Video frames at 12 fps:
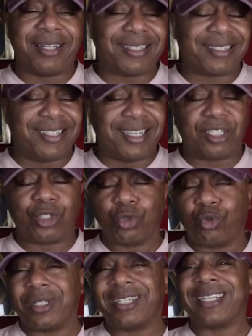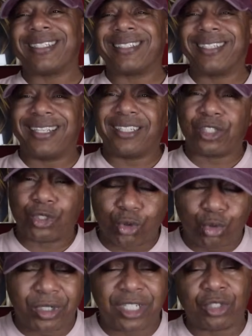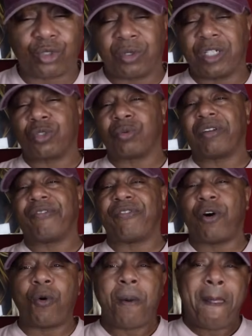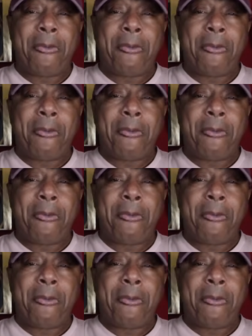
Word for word: Let's get to it. Let's get to it in 2024.